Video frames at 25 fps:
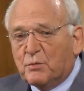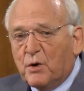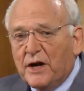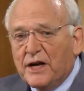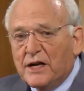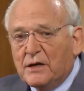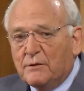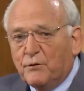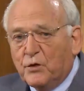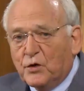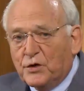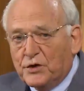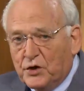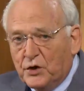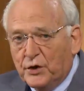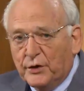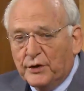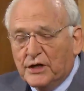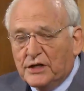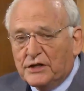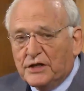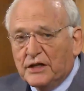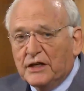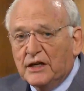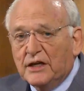prayed for
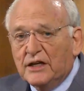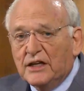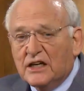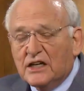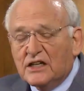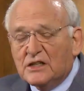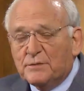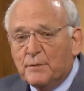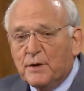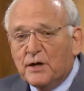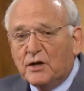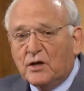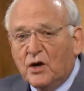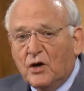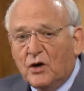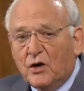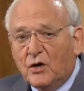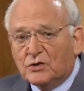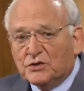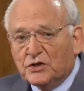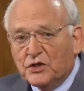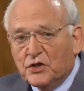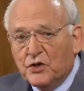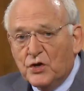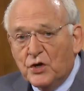unity is
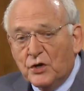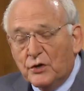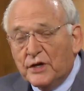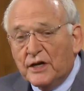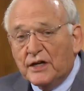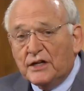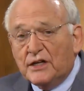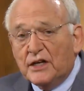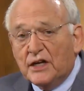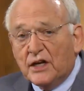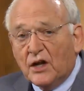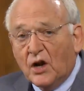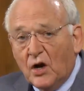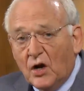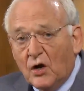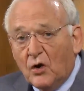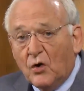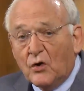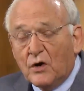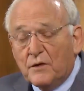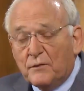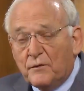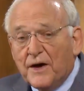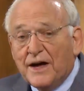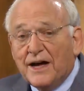because unity
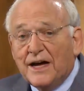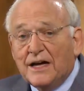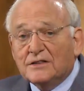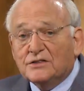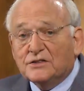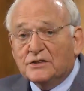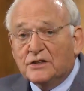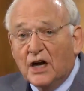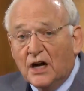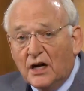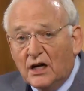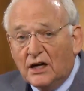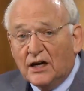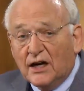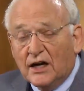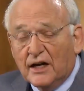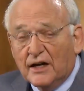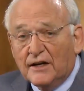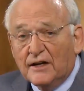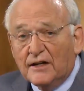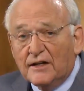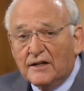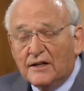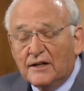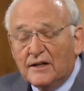glorifies
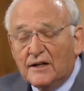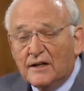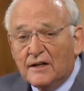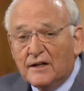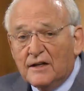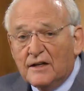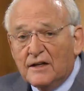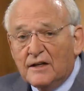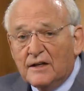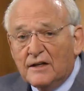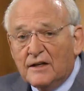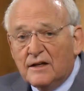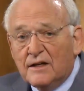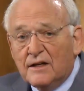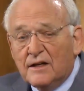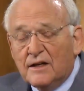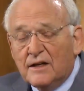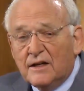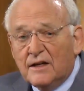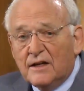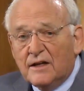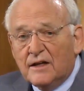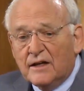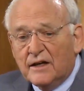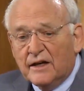God.
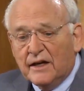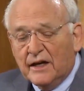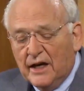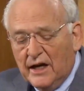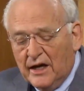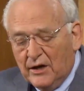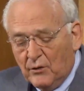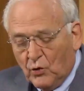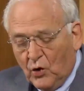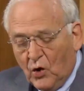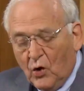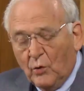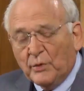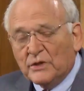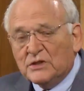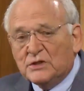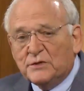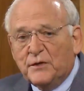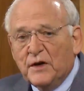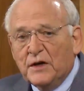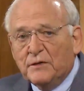In Romans